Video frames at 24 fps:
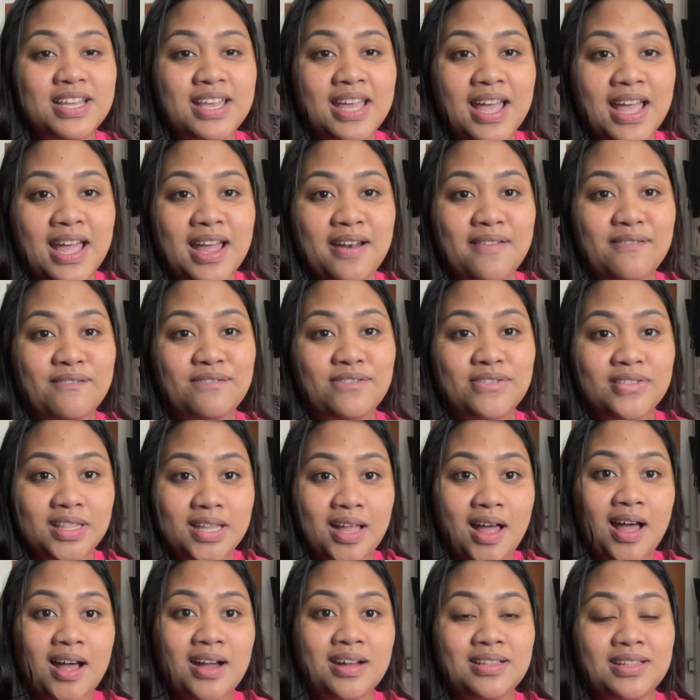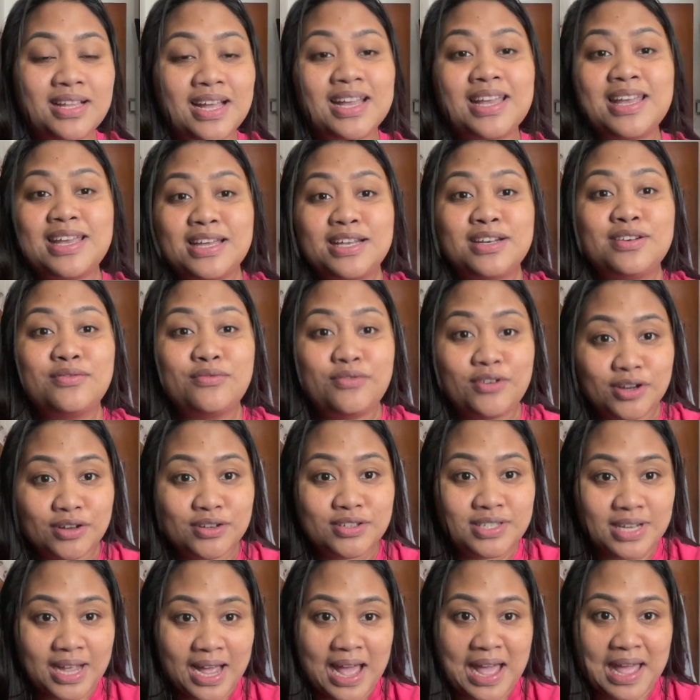can't vlog like in
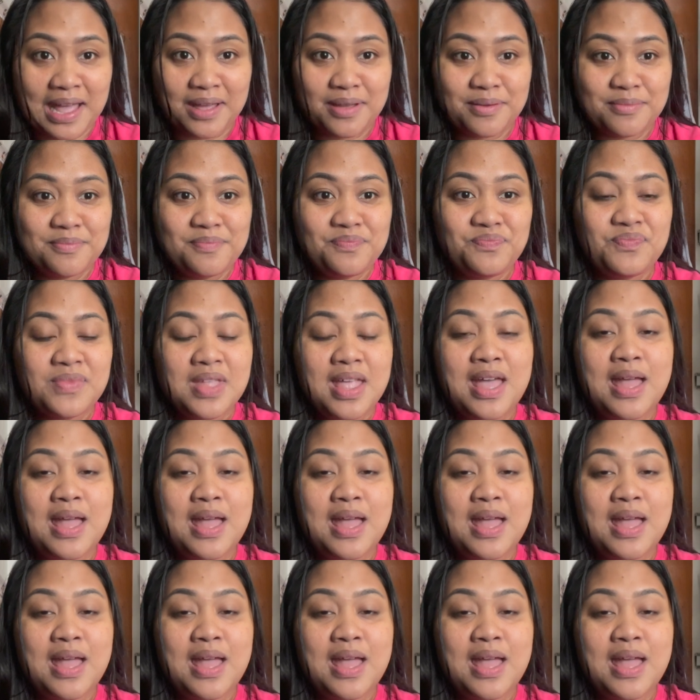real time,